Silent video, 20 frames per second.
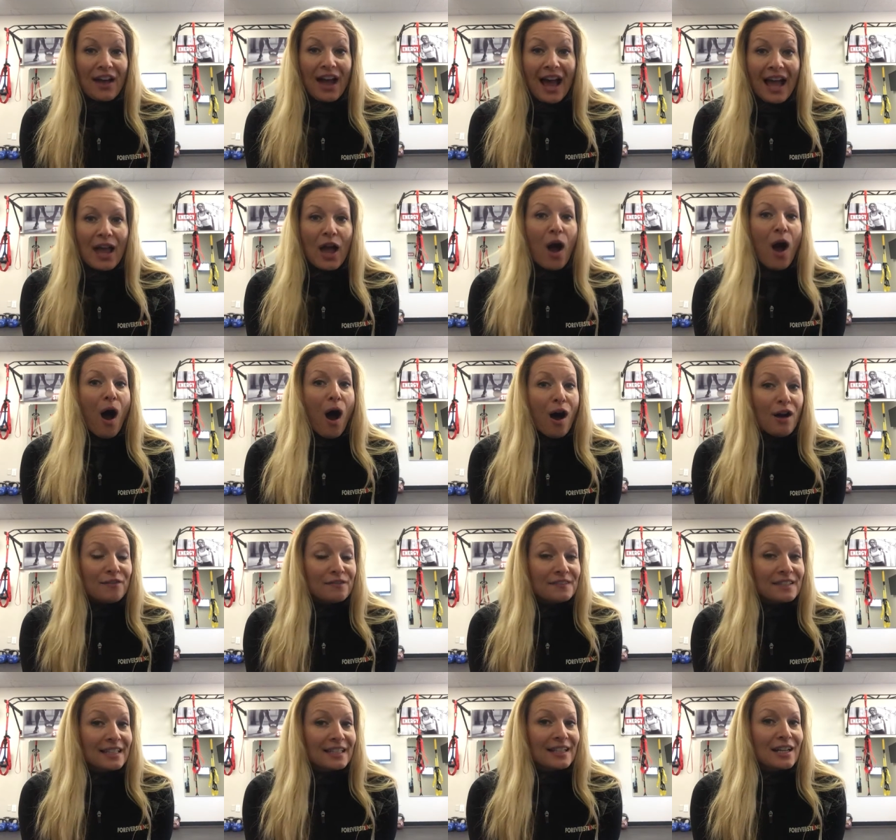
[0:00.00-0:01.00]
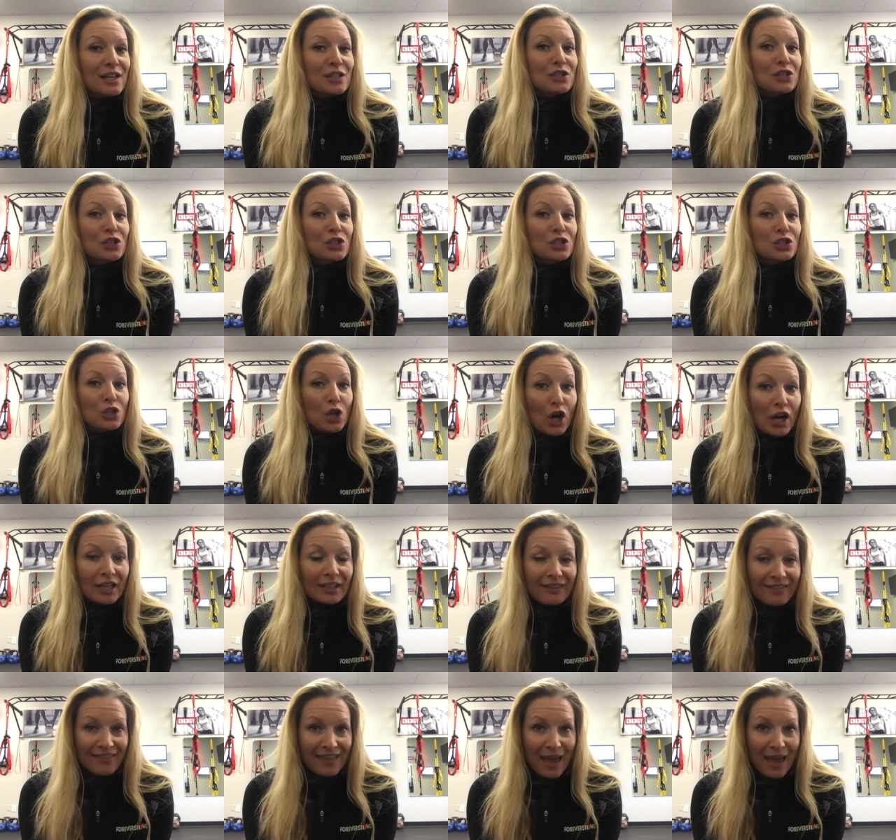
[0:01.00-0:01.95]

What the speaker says: I often start